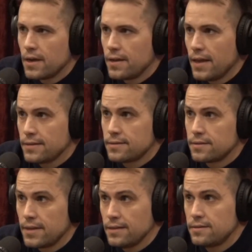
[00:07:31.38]
And that's
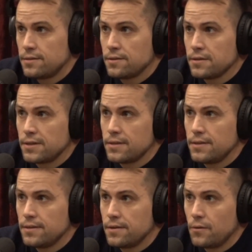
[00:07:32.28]

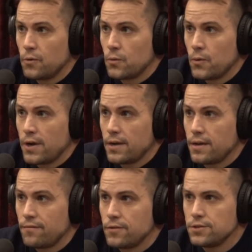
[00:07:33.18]
certainly, one way.
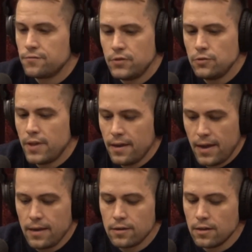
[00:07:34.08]
If you just view that
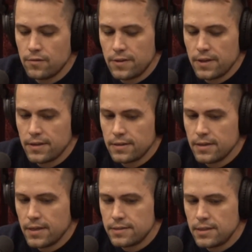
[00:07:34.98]
angle of it, then
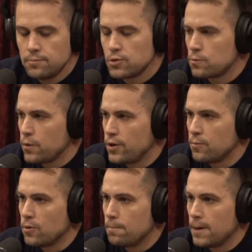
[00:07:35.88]
it seems explainable.